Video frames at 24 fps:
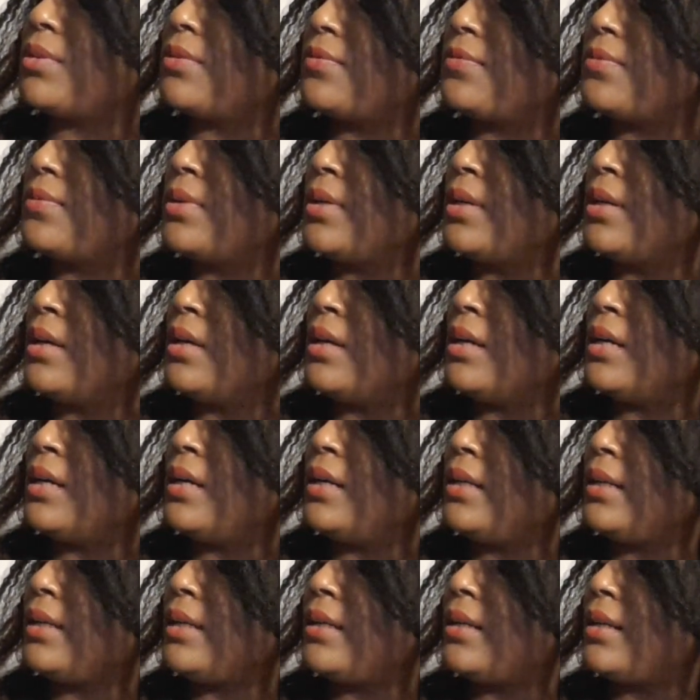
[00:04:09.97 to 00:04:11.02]
with
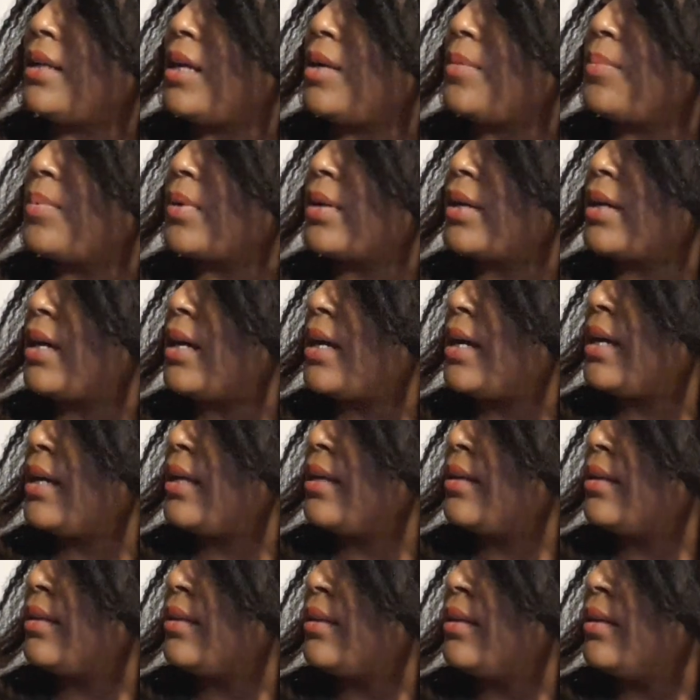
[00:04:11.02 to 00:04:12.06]
honey and
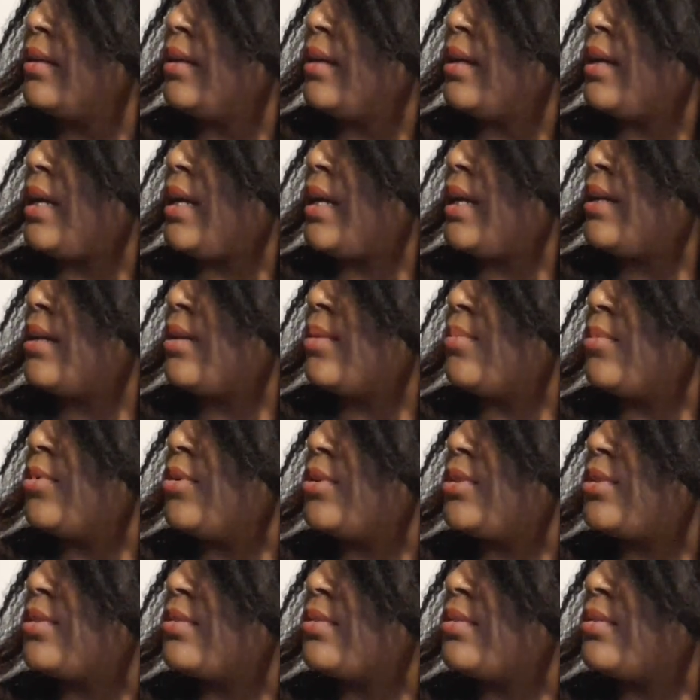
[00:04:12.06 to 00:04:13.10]
apricot, and the
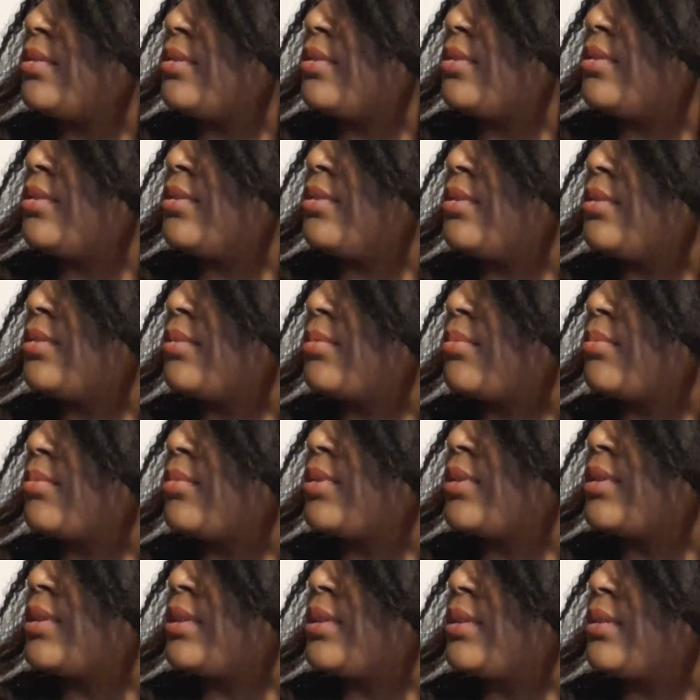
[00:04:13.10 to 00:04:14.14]
moisture
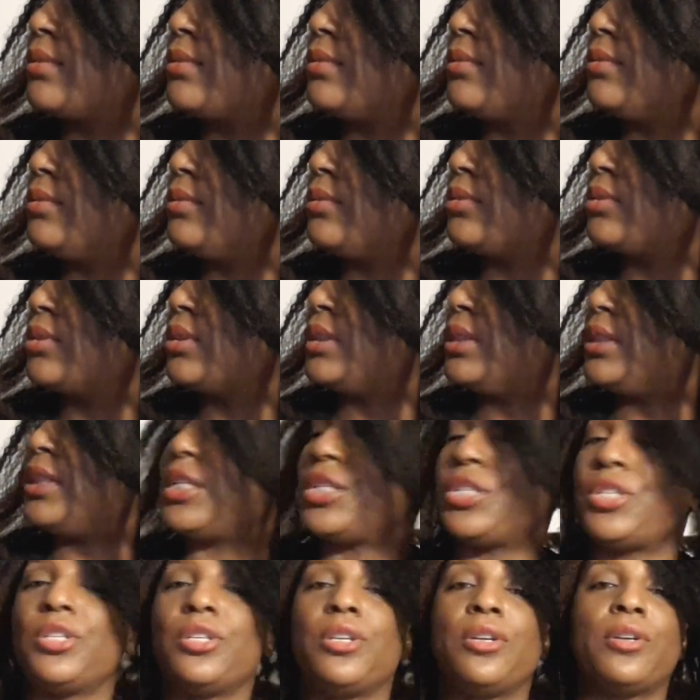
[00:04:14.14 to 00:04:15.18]

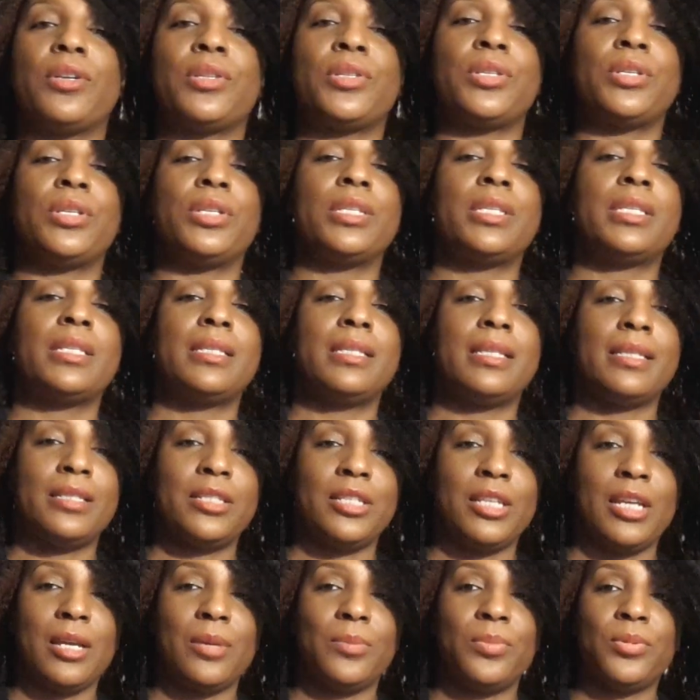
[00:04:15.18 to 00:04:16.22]
conditioner. So this is the
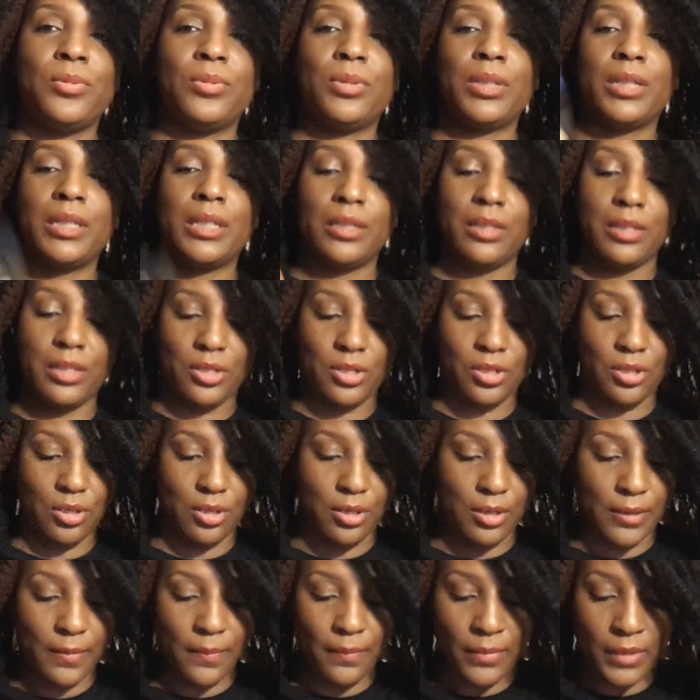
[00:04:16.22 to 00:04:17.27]
shampoo and
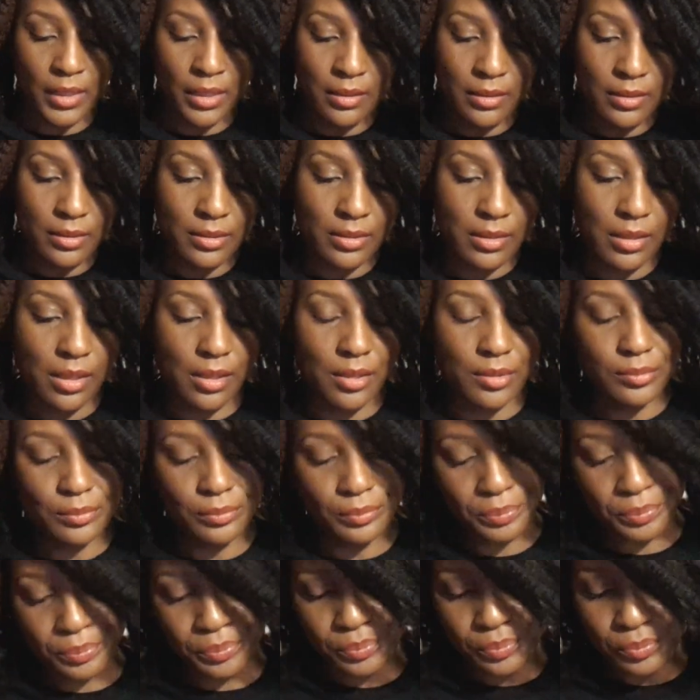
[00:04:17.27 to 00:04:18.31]
conditioner. So
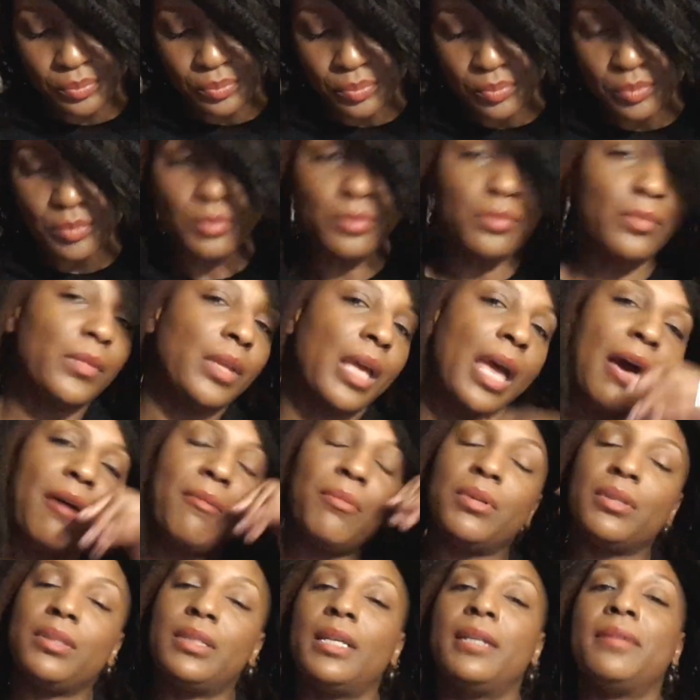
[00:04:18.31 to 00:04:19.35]
I
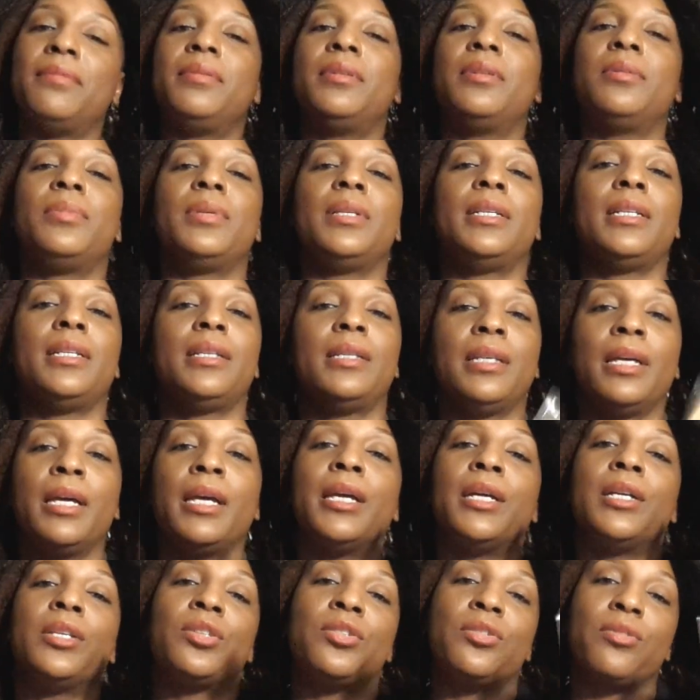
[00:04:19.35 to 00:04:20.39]
will definitely be
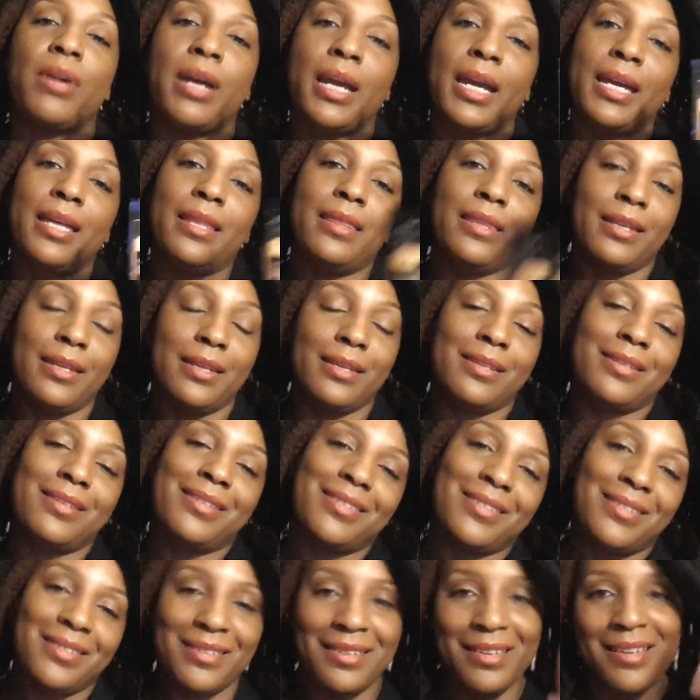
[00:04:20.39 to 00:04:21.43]
trying this
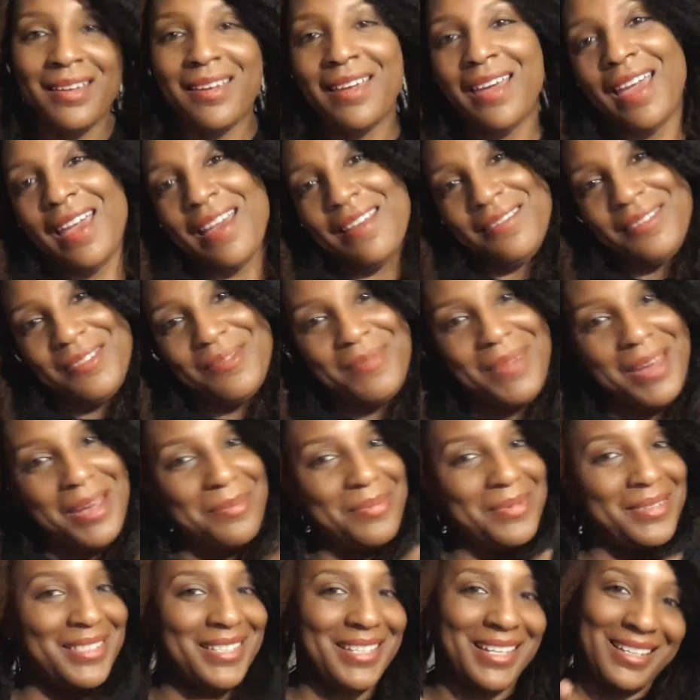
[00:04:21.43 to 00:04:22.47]
after my
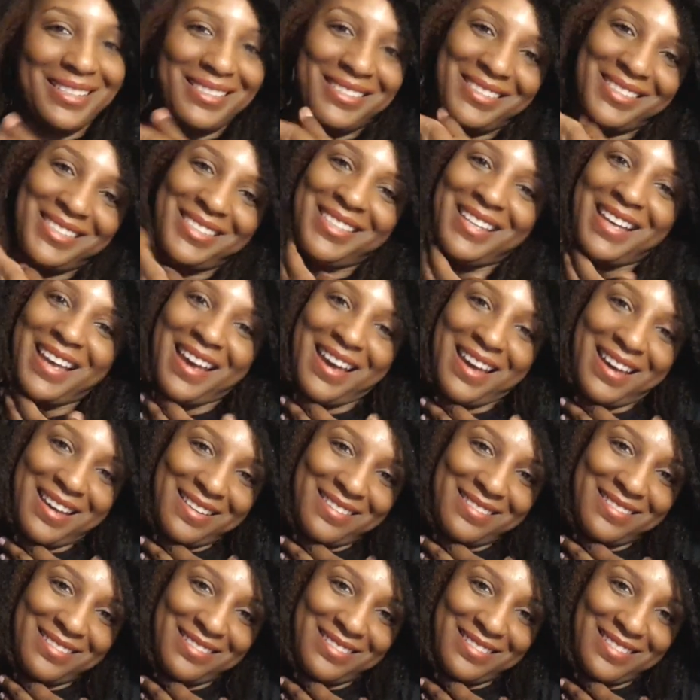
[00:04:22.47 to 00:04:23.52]
protective style.